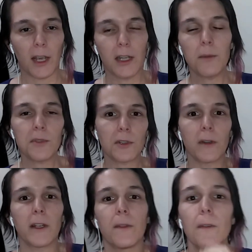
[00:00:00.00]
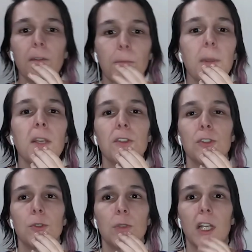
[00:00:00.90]
And I'm sorry, this speaks
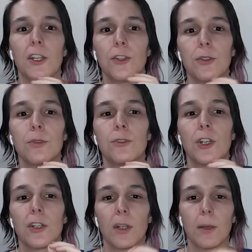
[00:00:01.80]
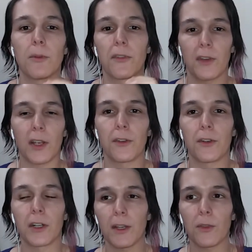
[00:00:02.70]
to a huge double
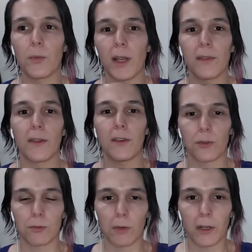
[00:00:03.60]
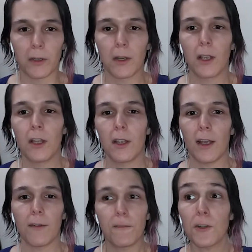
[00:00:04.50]
standard in the way things are run.
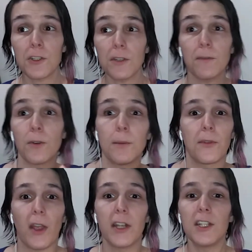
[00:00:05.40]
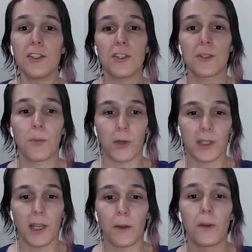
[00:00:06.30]
First and foremost, I need to just
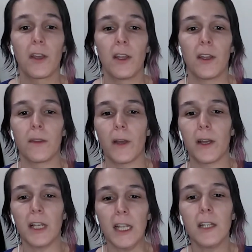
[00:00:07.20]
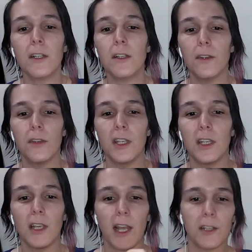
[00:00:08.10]
point out that in
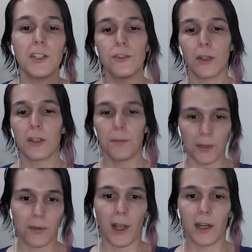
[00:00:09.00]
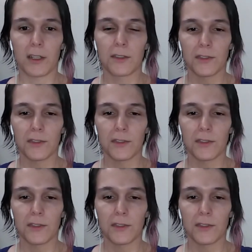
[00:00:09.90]
the Anti-Drug Abuse Act